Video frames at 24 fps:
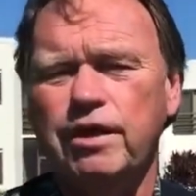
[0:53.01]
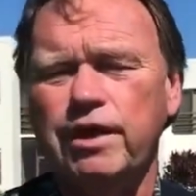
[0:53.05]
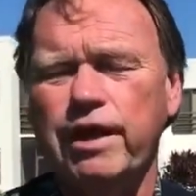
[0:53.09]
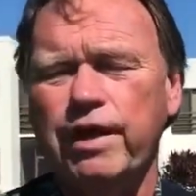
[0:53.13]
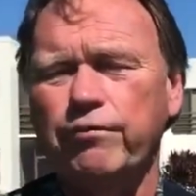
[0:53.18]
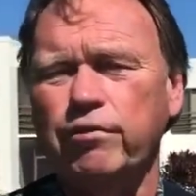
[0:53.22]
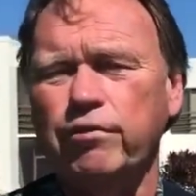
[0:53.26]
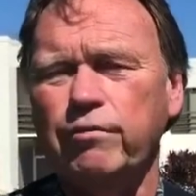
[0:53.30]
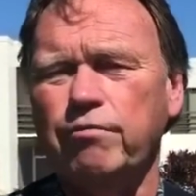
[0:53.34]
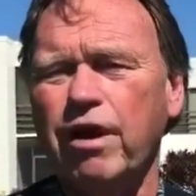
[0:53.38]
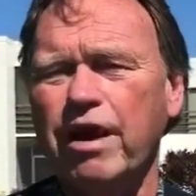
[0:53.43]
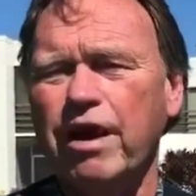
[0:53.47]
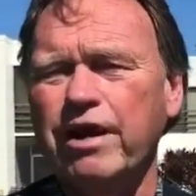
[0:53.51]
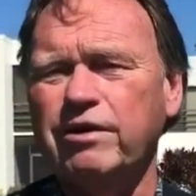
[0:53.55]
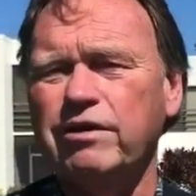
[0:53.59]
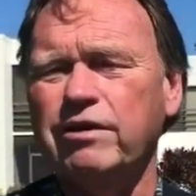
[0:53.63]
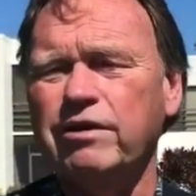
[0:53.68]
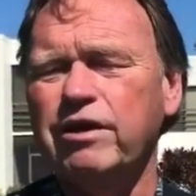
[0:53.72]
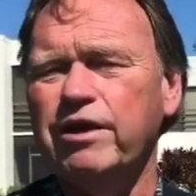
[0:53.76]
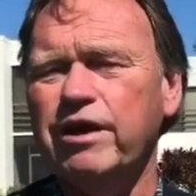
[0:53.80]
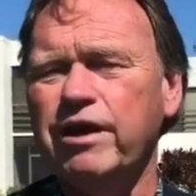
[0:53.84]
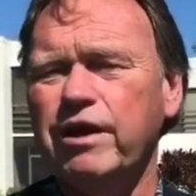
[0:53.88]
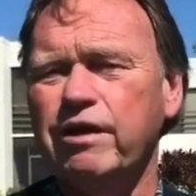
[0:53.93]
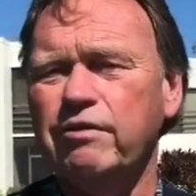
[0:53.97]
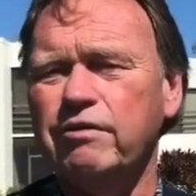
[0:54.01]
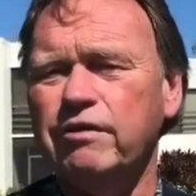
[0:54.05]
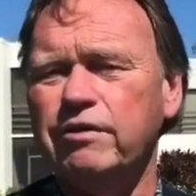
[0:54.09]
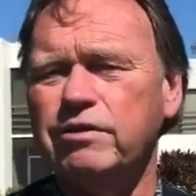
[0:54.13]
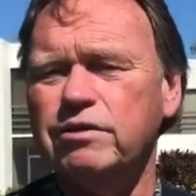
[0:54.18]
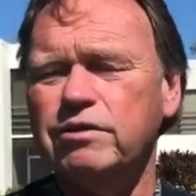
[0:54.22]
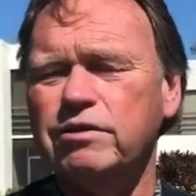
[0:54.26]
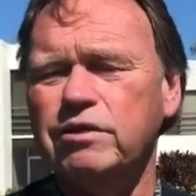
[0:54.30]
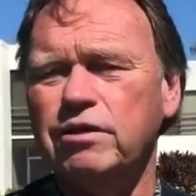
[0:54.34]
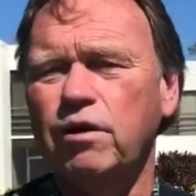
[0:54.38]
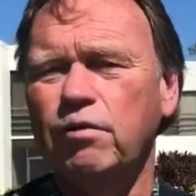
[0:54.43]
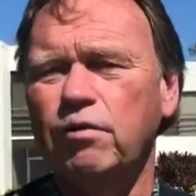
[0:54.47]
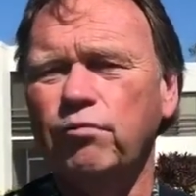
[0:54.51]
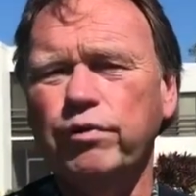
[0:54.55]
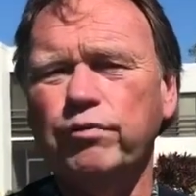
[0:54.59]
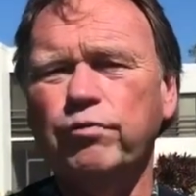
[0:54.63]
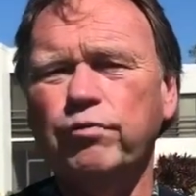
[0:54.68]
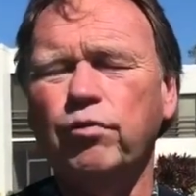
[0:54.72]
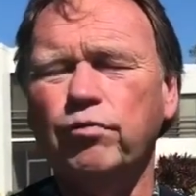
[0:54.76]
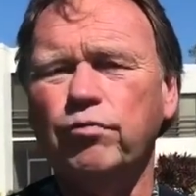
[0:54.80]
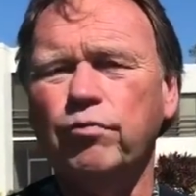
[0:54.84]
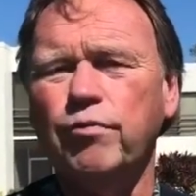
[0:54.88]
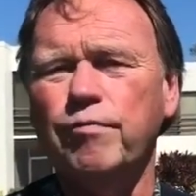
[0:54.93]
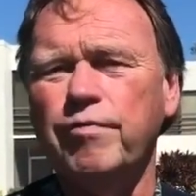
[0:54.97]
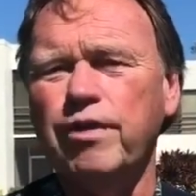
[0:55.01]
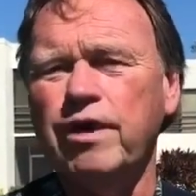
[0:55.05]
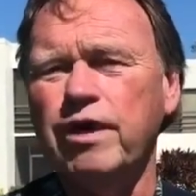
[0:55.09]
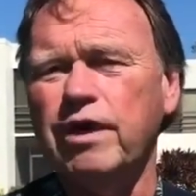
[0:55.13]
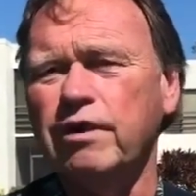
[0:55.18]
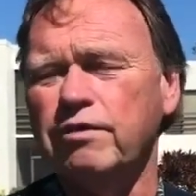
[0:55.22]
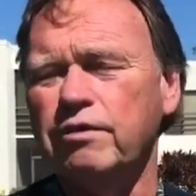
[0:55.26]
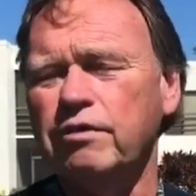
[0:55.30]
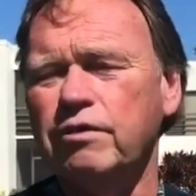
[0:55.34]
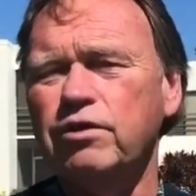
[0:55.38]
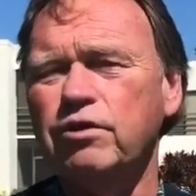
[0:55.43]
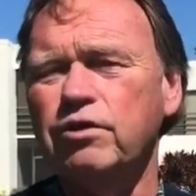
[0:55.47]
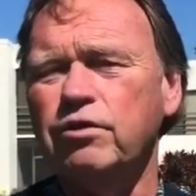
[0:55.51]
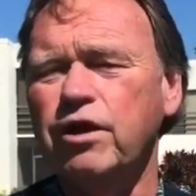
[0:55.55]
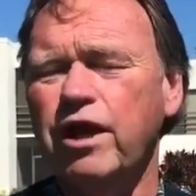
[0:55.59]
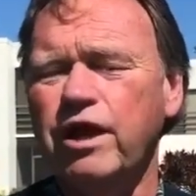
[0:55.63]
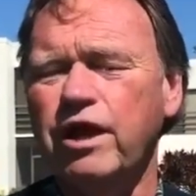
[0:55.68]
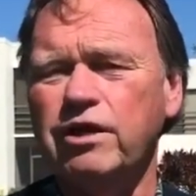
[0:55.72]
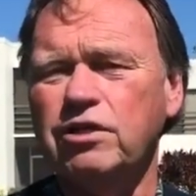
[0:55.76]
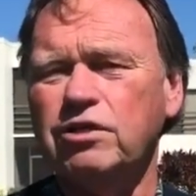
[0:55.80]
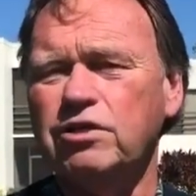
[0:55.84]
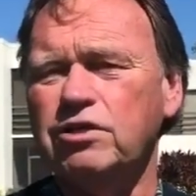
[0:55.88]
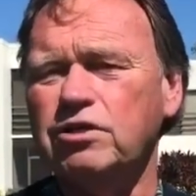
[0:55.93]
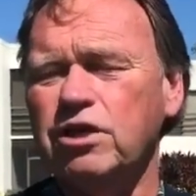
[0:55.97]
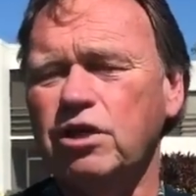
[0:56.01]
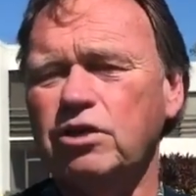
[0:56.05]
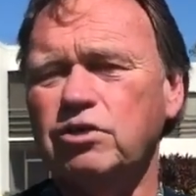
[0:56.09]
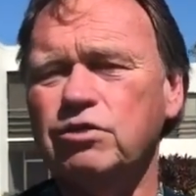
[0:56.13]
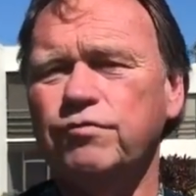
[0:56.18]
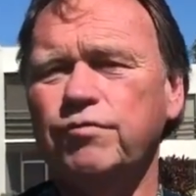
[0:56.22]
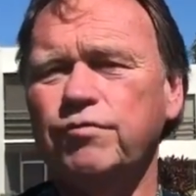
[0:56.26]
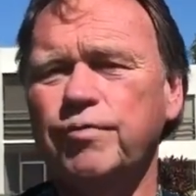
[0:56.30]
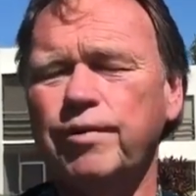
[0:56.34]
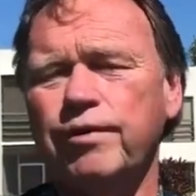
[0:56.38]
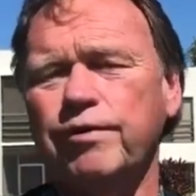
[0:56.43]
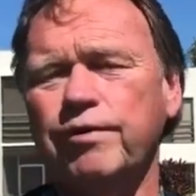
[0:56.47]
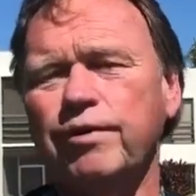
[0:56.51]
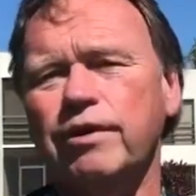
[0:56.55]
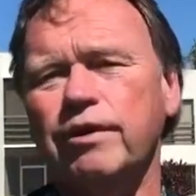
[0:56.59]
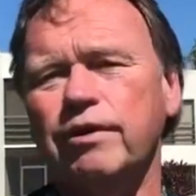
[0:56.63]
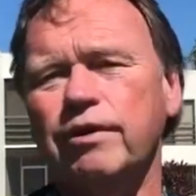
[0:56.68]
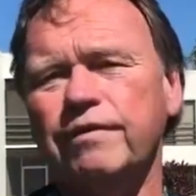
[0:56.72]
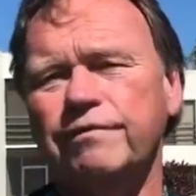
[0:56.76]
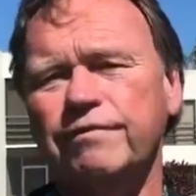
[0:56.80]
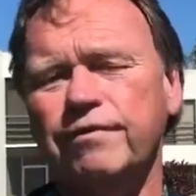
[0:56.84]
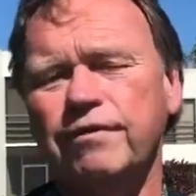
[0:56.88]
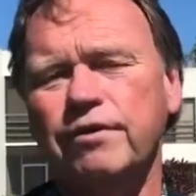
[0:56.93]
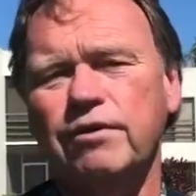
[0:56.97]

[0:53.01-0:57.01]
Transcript: And with Biden and Harris, we will remain the United States of America.